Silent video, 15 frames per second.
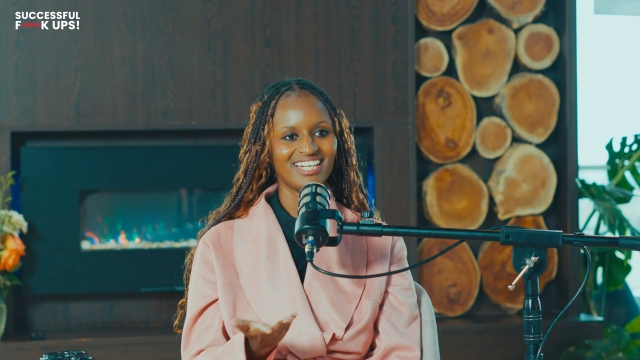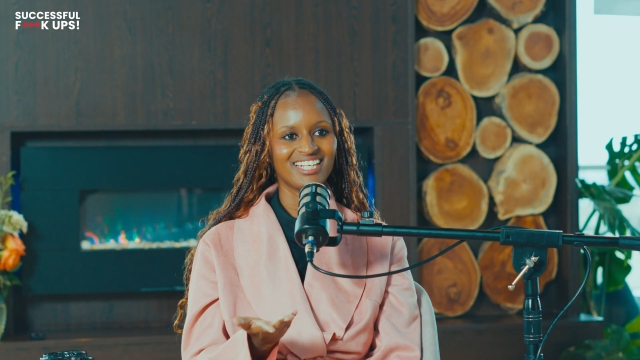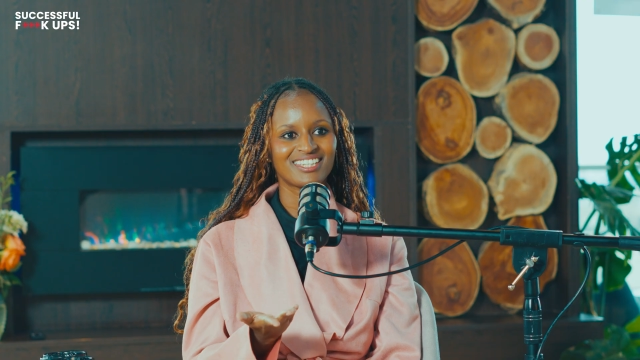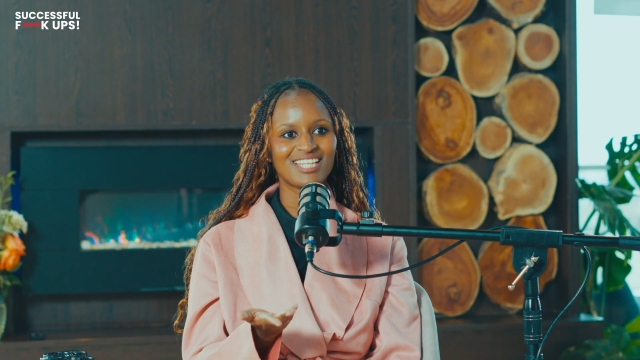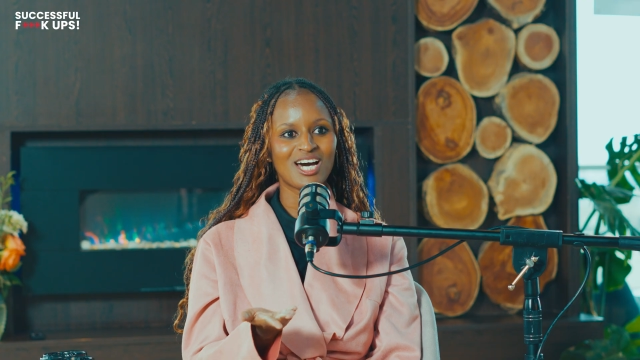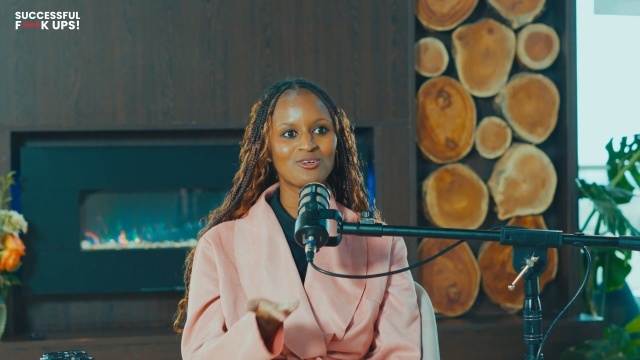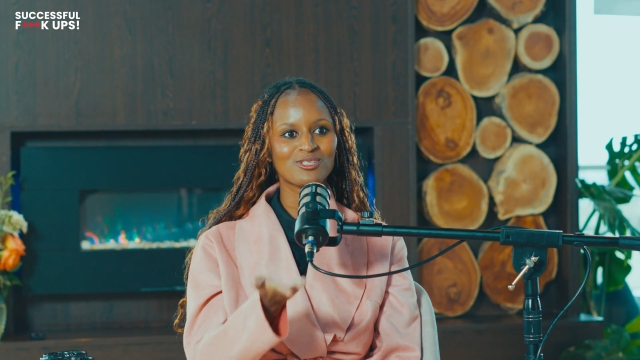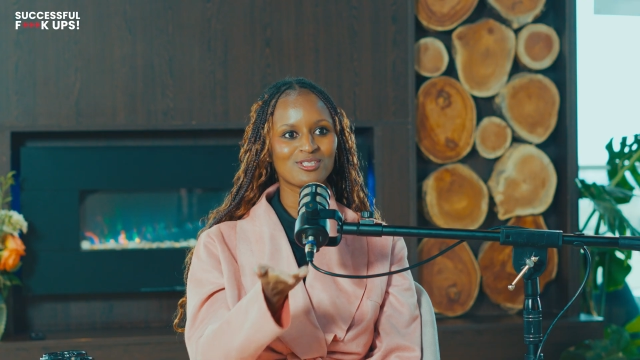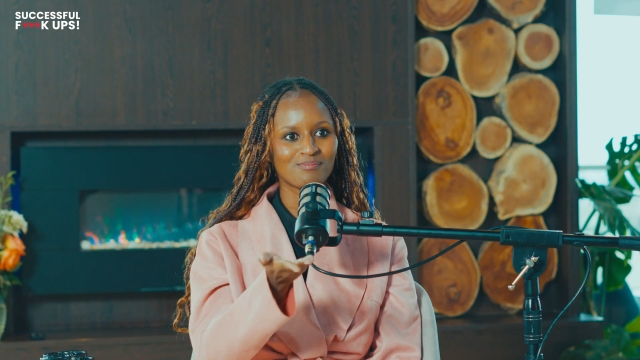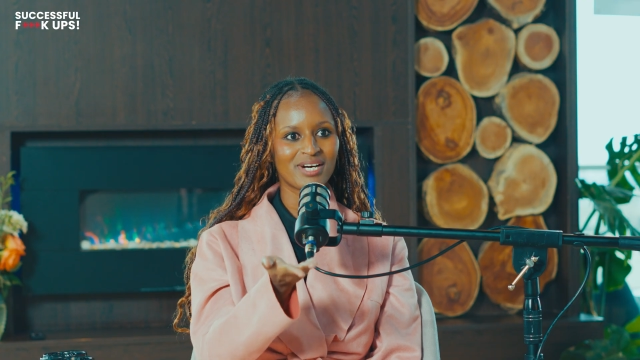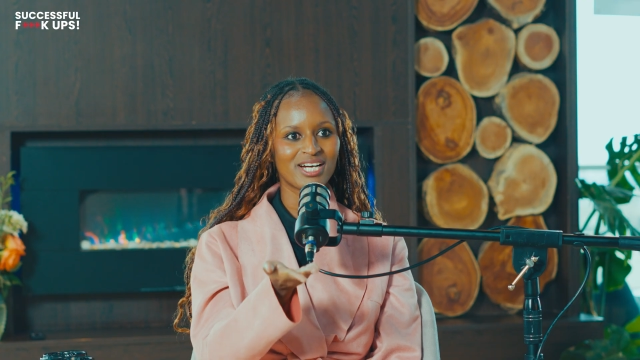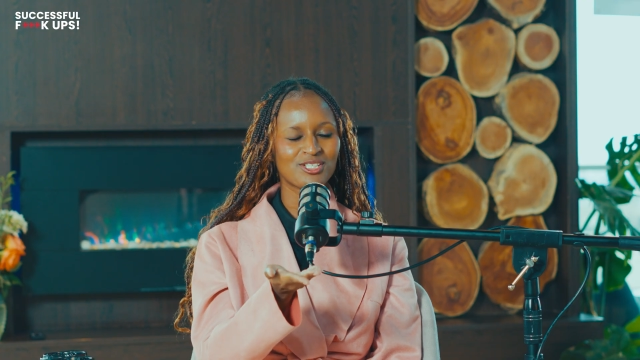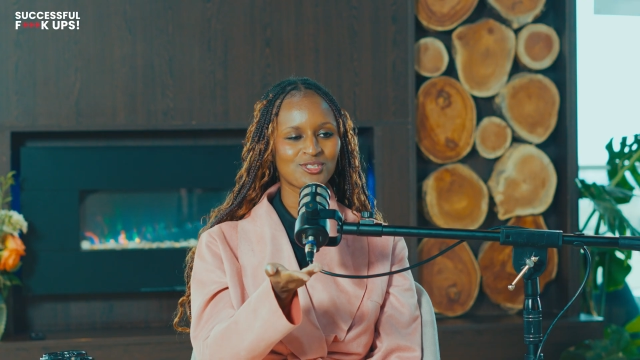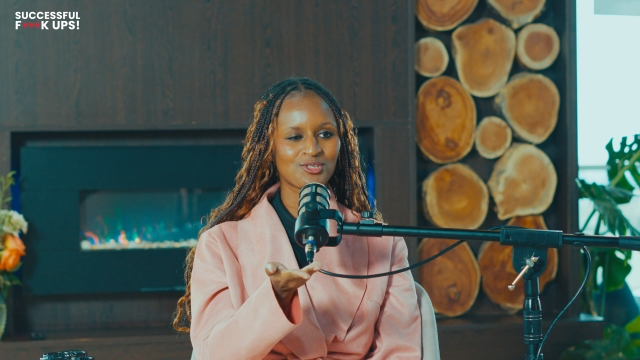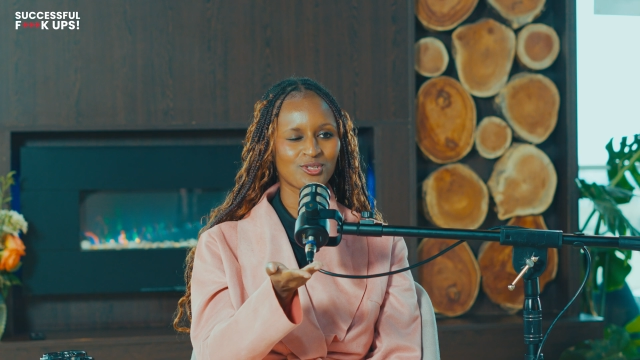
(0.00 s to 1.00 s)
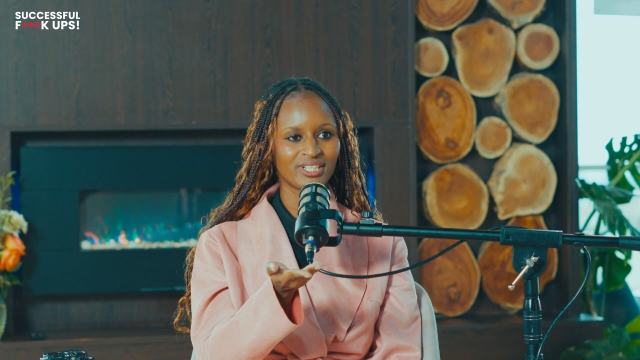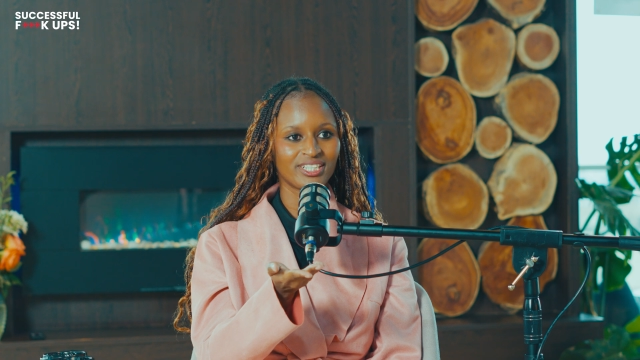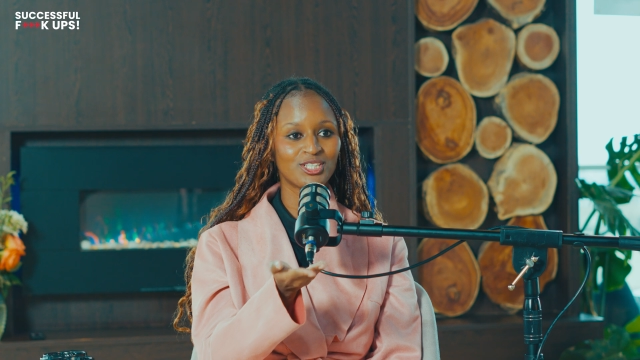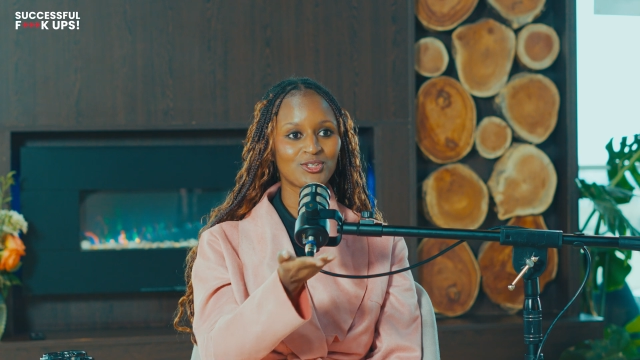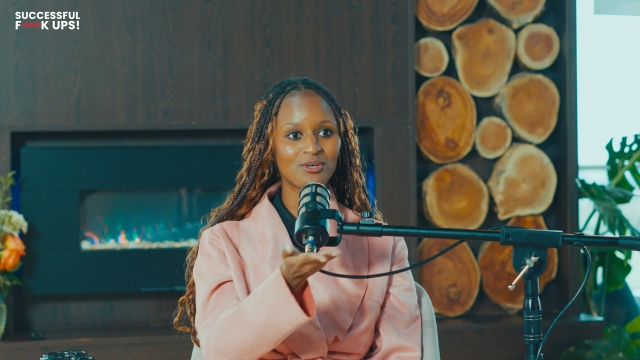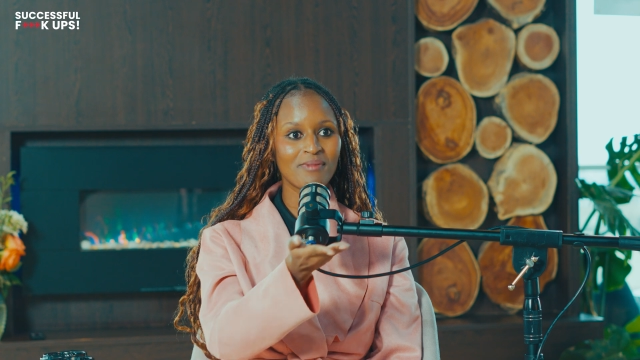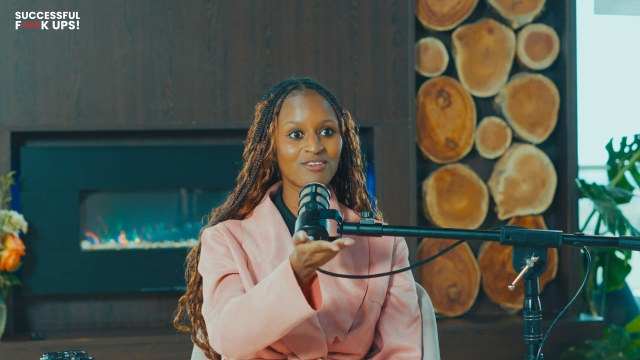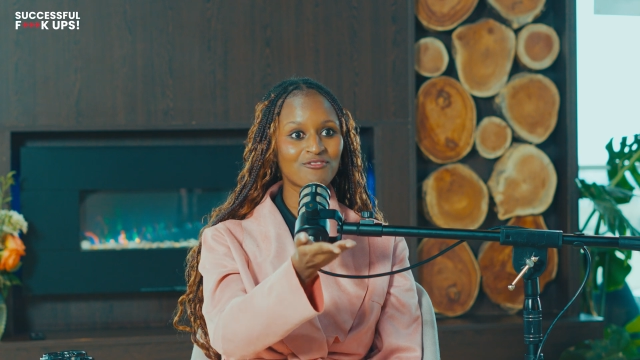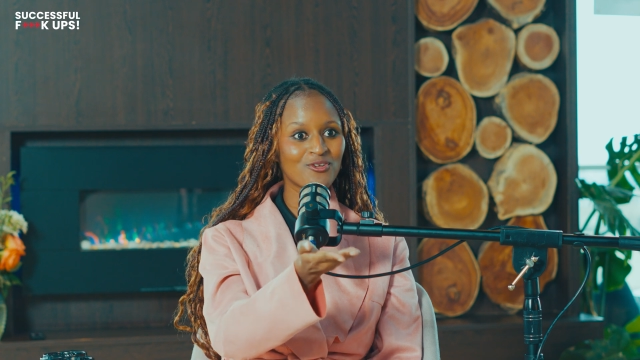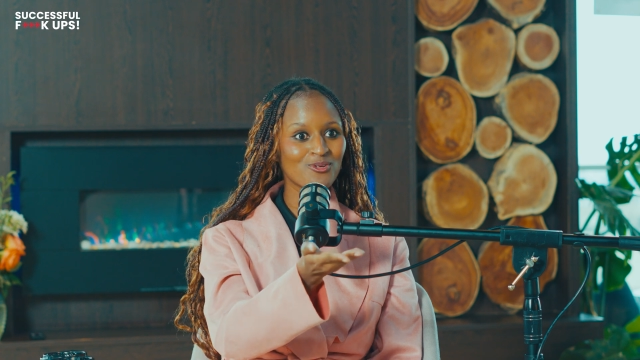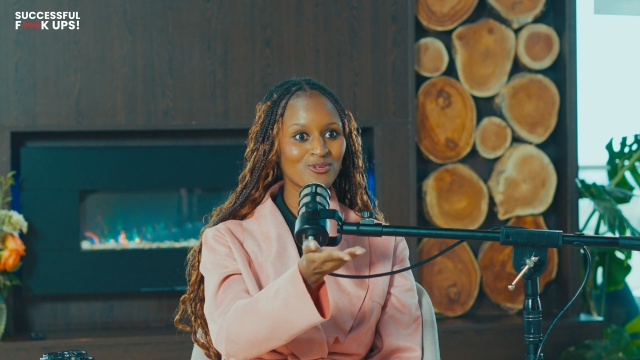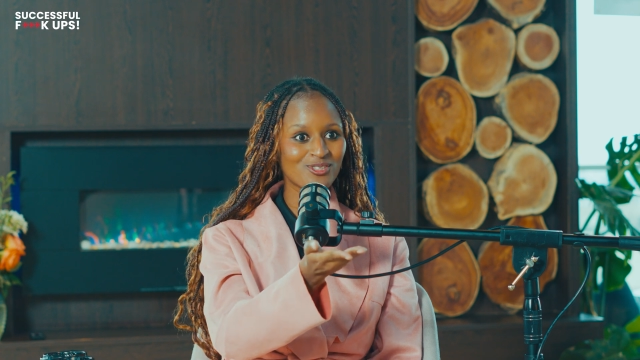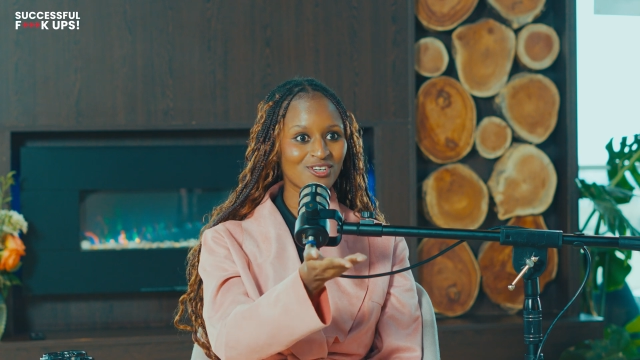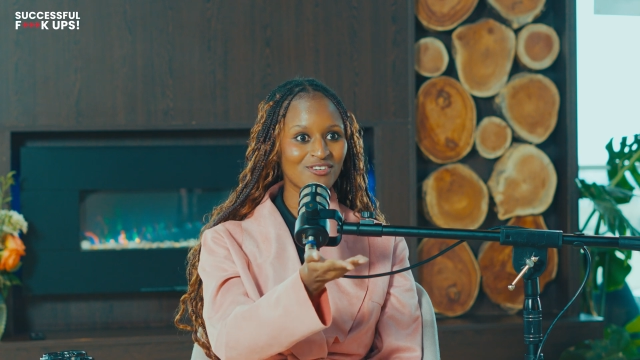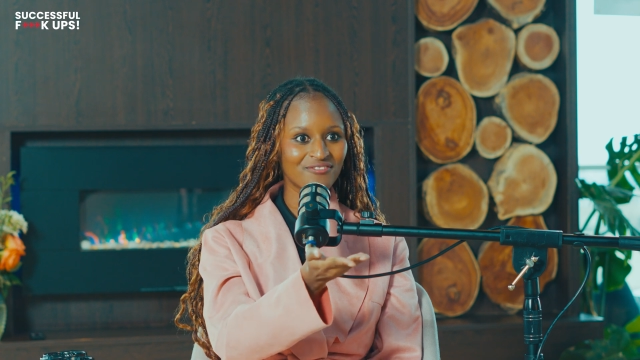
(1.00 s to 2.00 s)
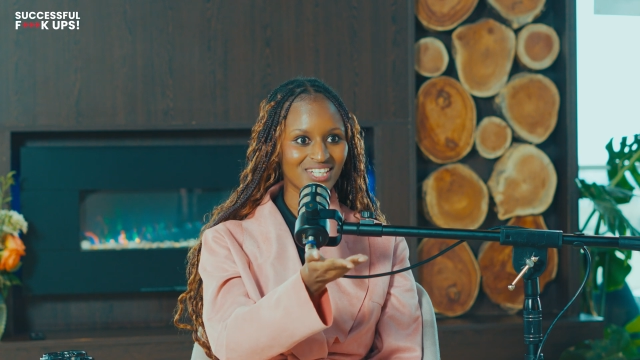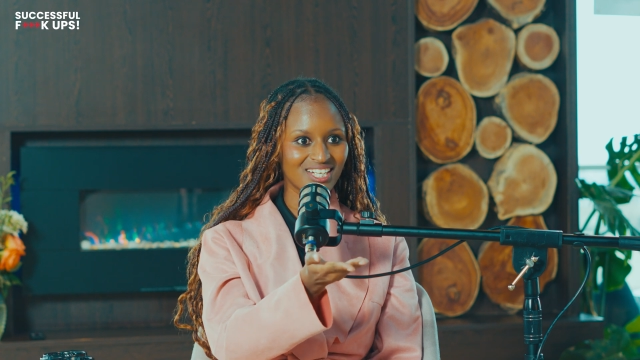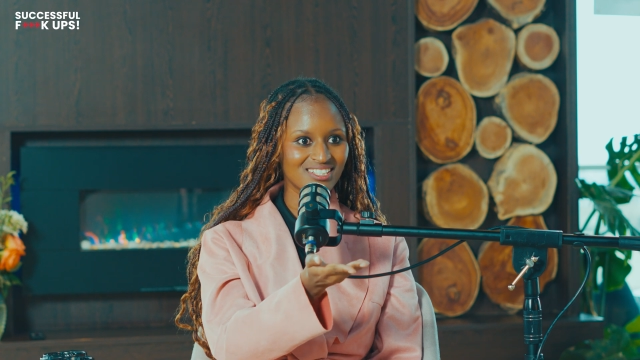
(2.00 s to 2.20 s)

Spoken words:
And that was my story. You know, my phone was off that